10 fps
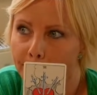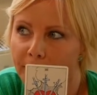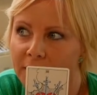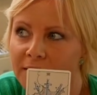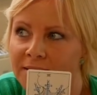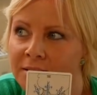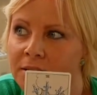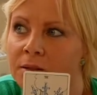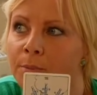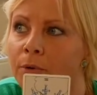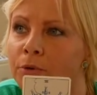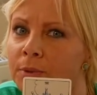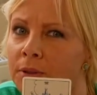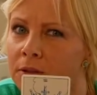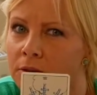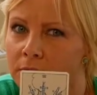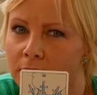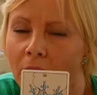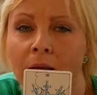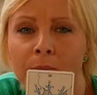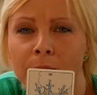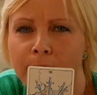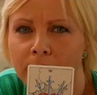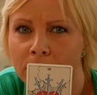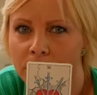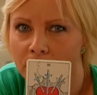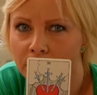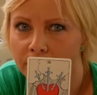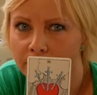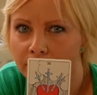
but this is disappointment that can be built on.